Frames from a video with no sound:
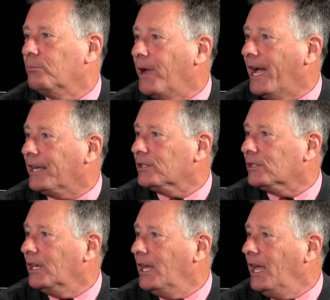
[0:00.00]
markets
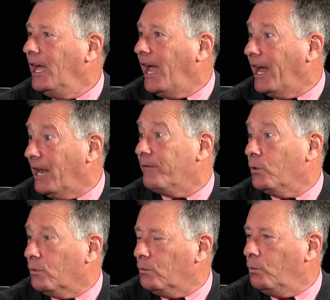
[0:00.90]
and
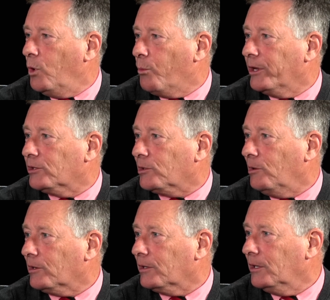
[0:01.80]
having well-bred
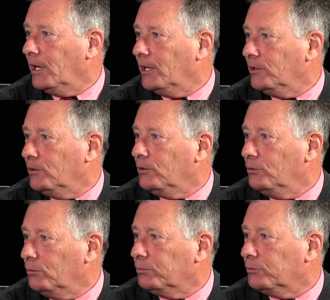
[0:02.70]
stock, and
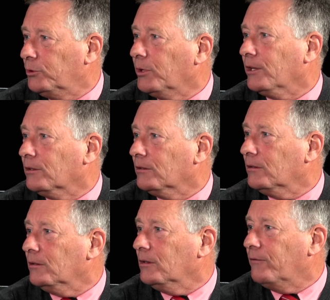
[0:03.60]
you'll still get
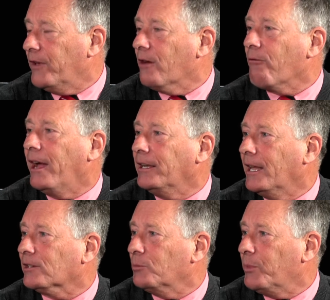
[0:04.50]
your fair rate
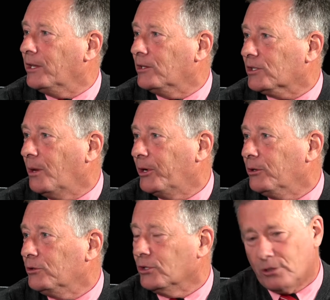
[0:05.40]
as compared to somebody
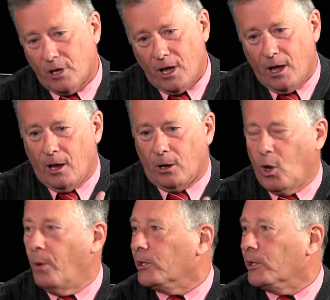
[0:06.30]
who's just lobbing